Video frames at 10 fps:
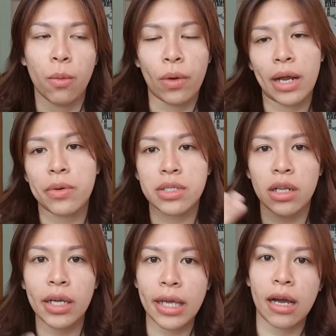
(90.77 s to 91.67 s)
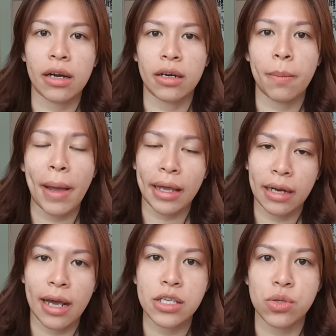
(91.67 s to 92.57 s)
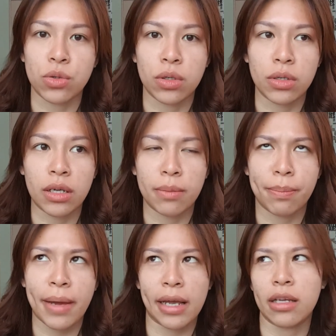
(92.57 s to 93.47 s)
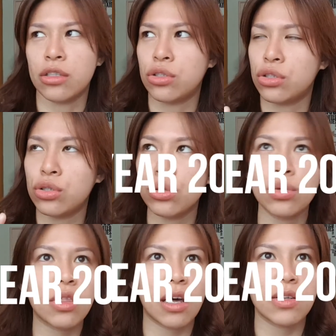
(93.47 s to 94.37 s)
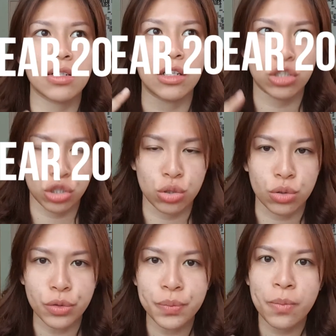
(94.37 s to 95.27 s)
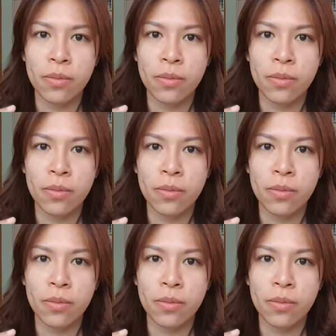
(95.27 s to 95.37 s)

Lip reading: when I was a lot younger, back in high school, back in 2002,